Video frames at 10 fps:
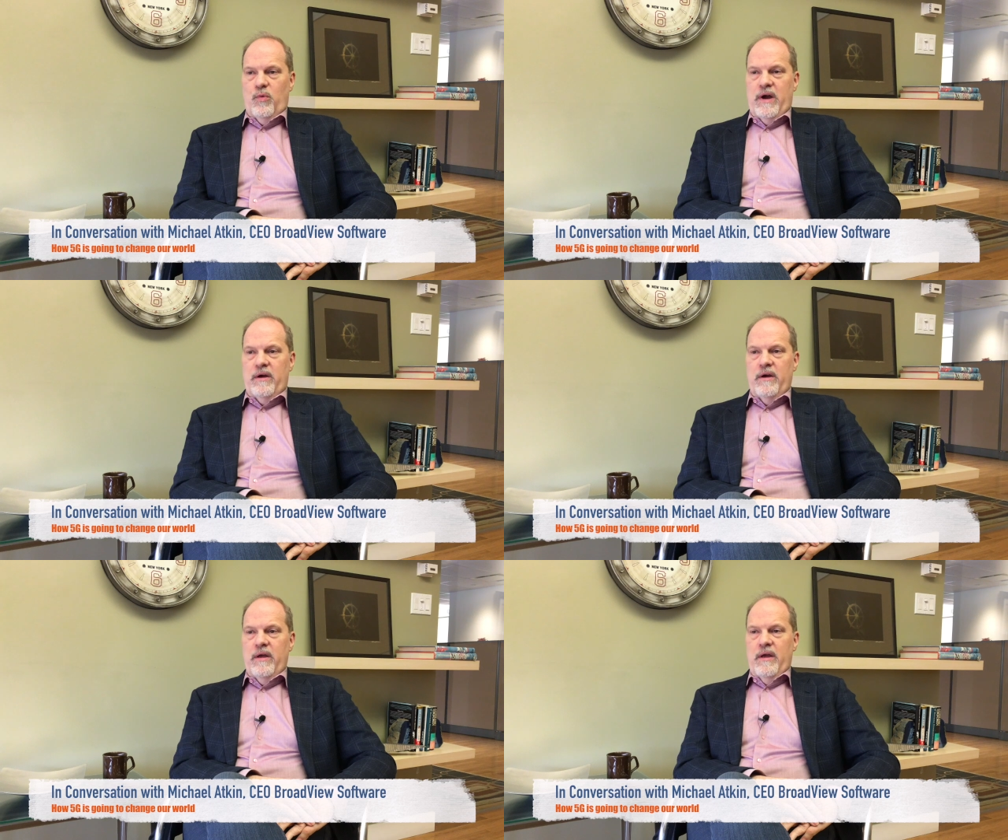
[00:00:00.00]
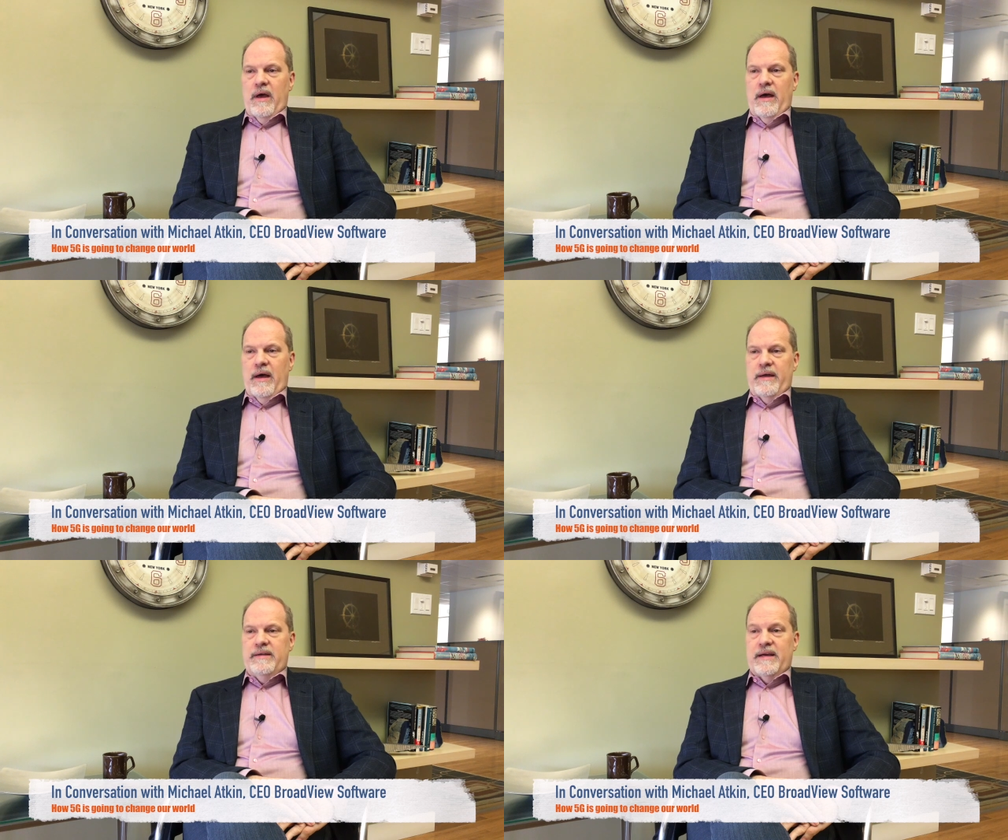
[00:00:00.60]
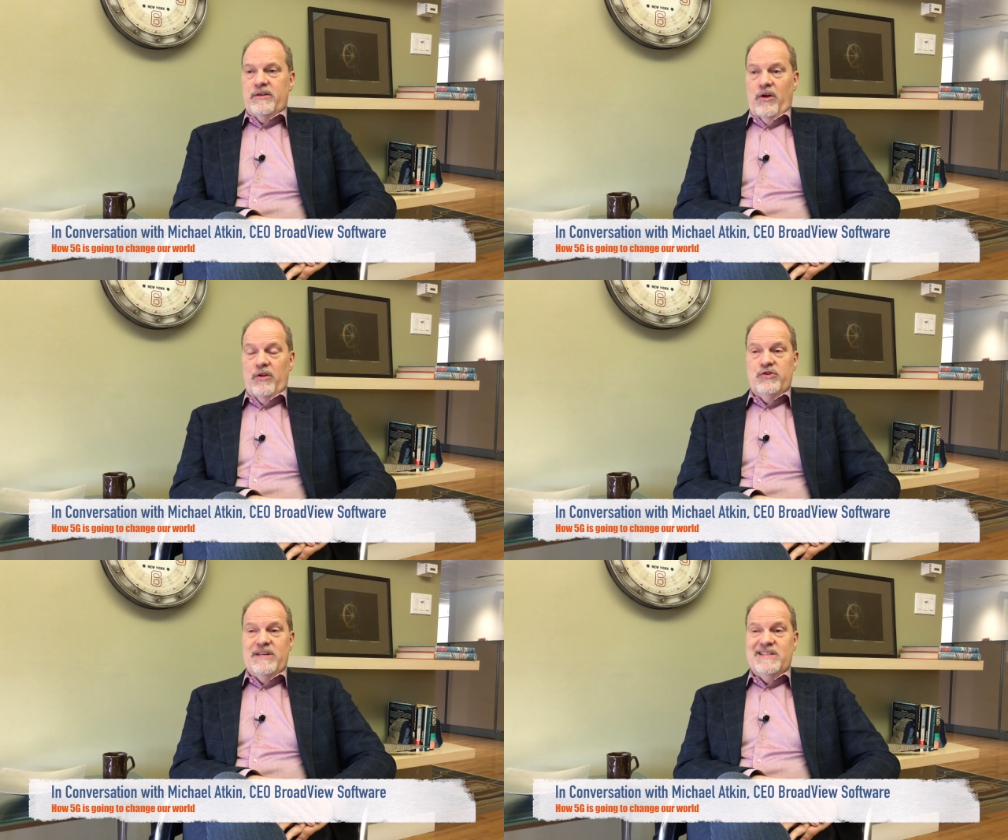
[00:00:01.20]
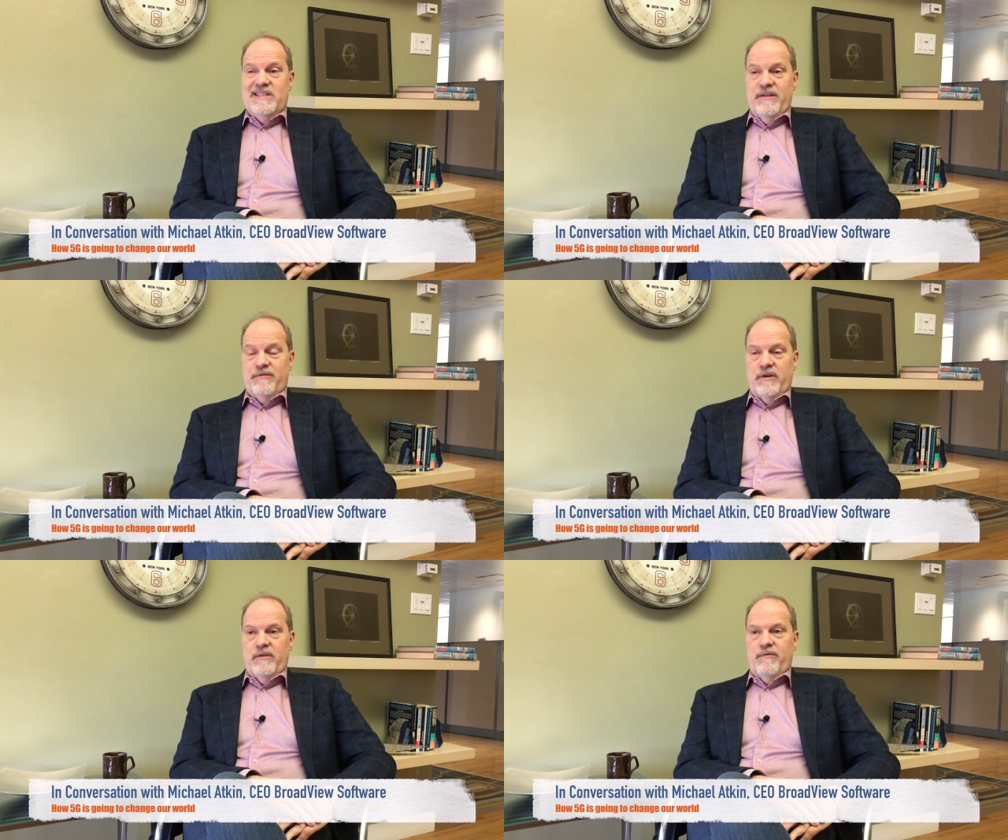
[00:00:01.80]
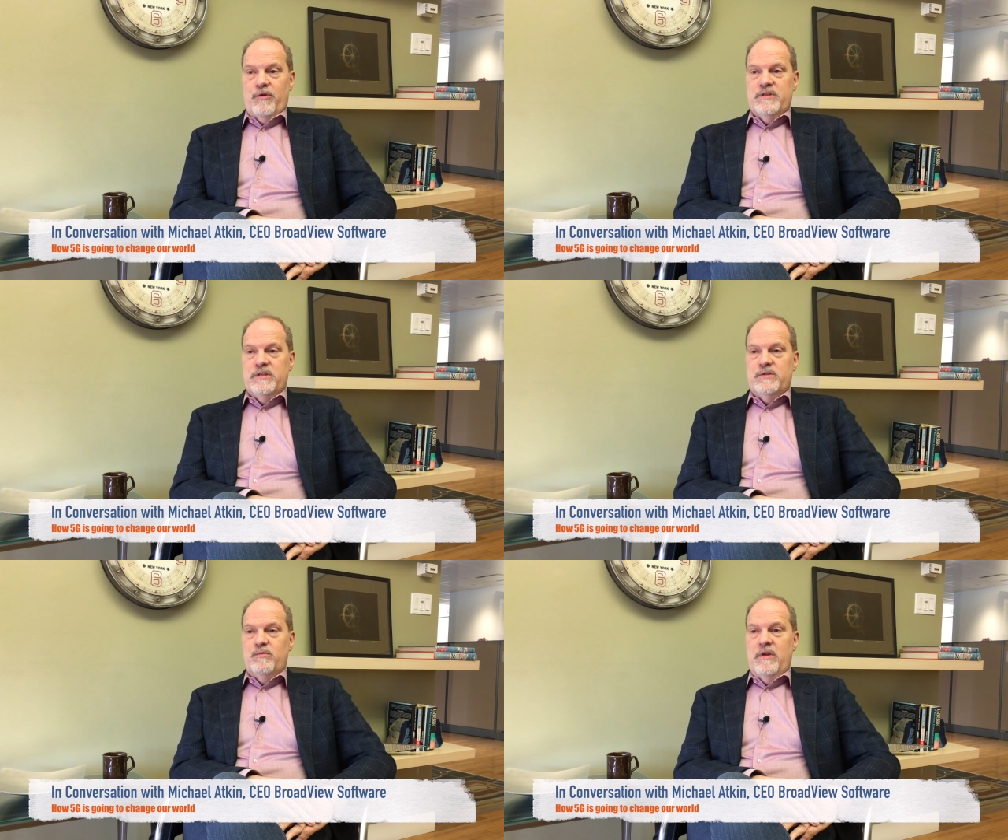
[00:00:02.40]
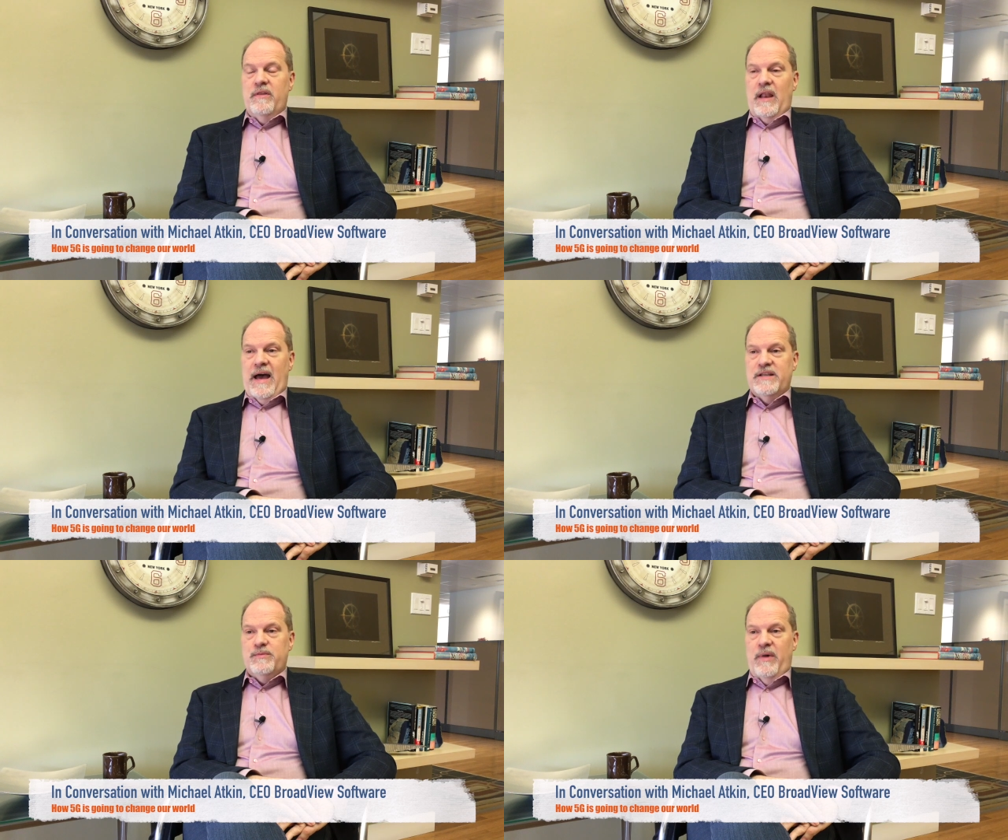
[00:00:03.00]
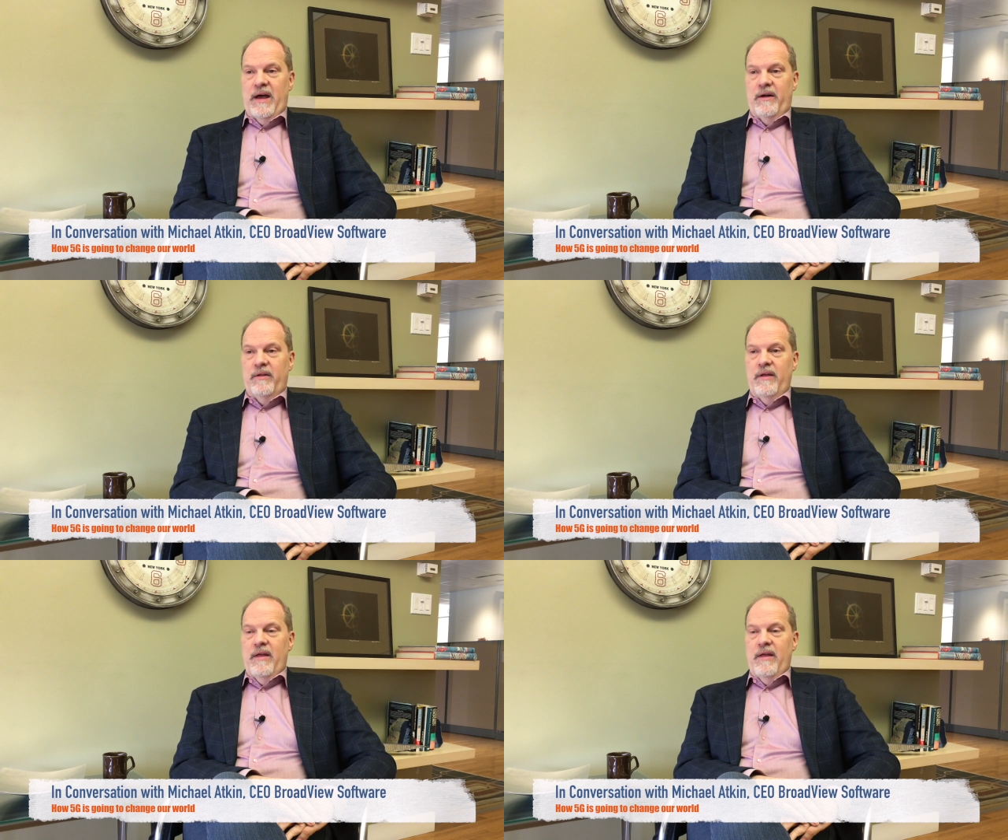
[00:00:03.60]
where technology is different, for instance, in the last mile,